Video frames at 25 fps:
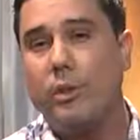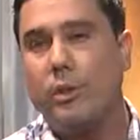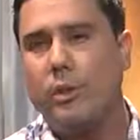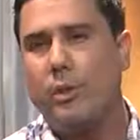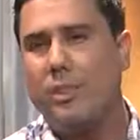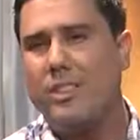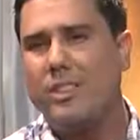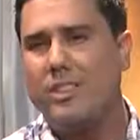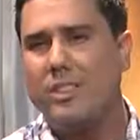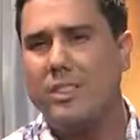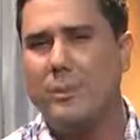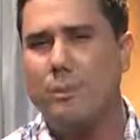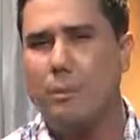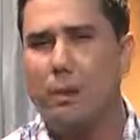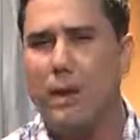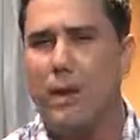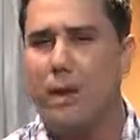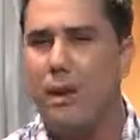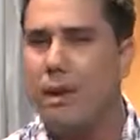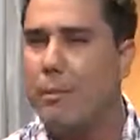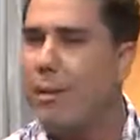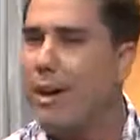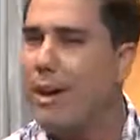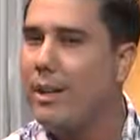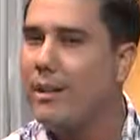increases
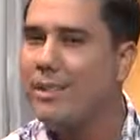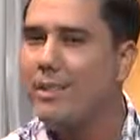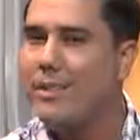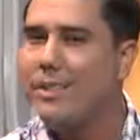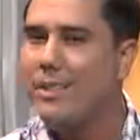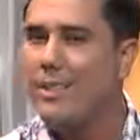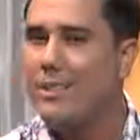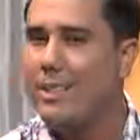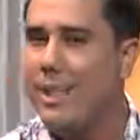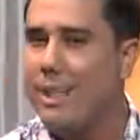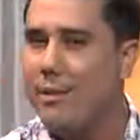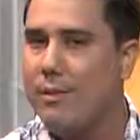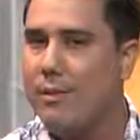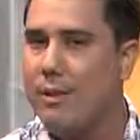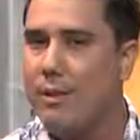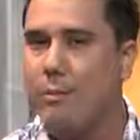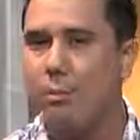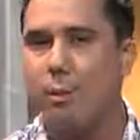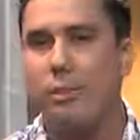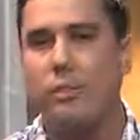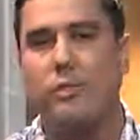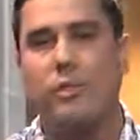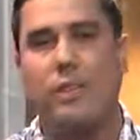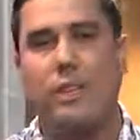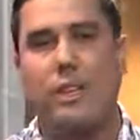by about
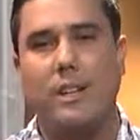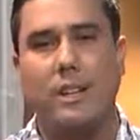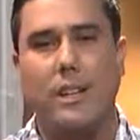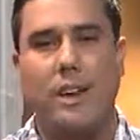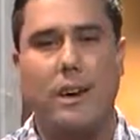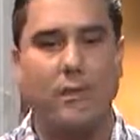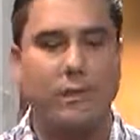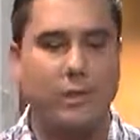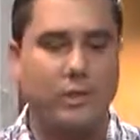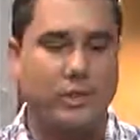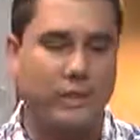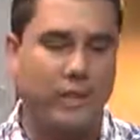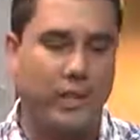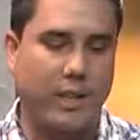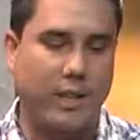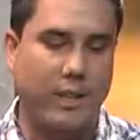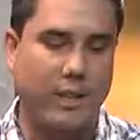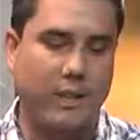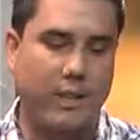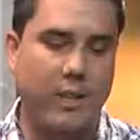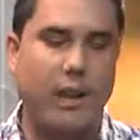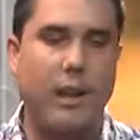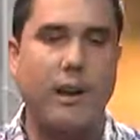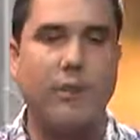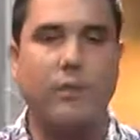7% every
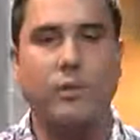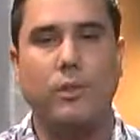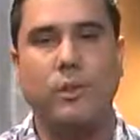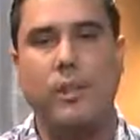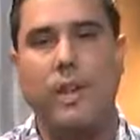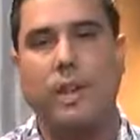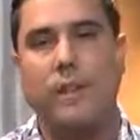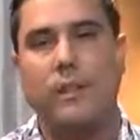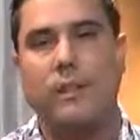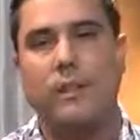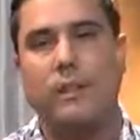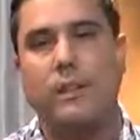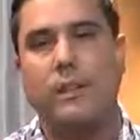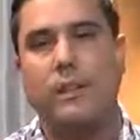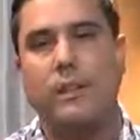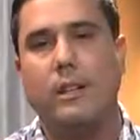second after that.